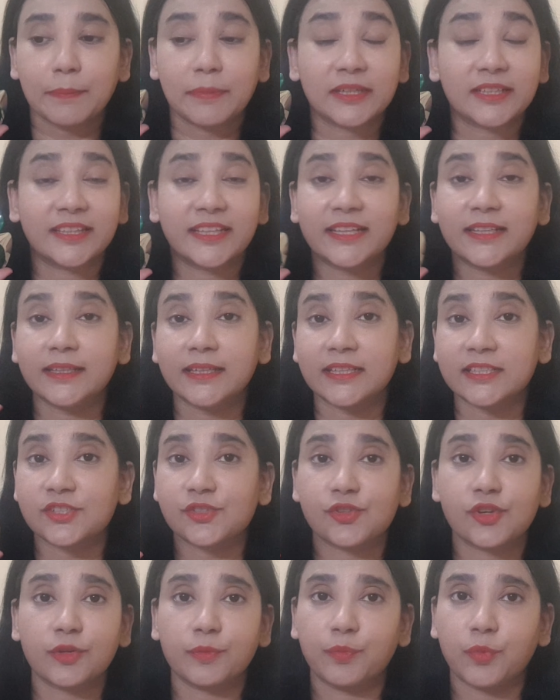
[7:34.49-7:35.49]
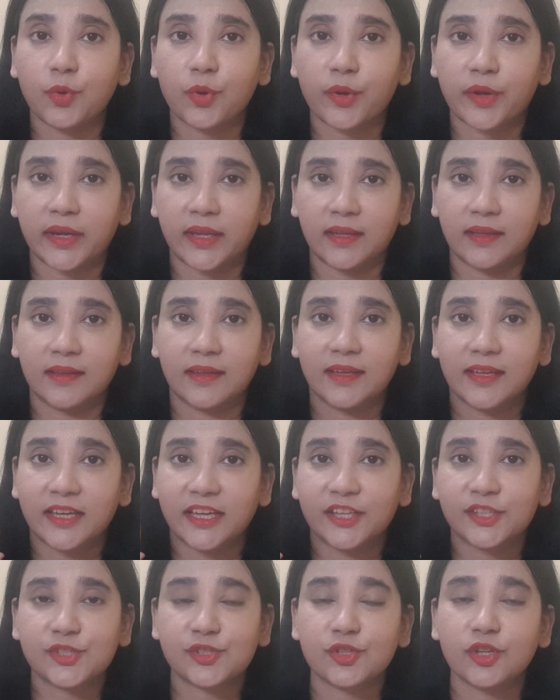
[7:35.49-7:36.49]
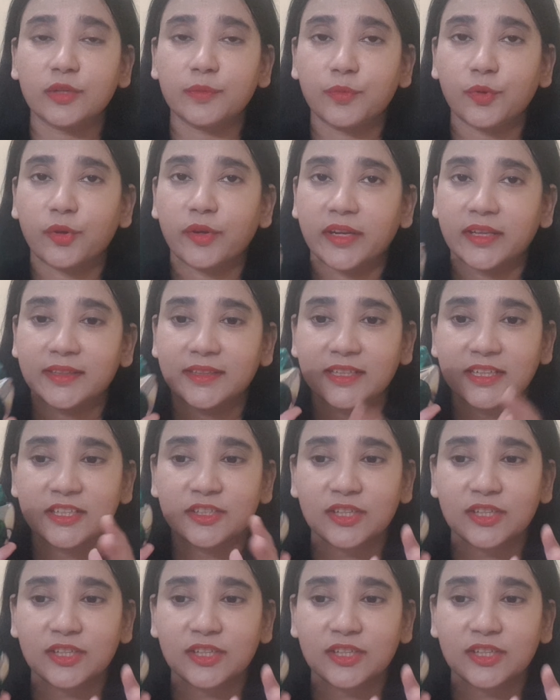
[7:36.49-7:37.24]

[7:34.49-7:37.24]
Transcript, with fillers: But then it's not boring. It's not boring.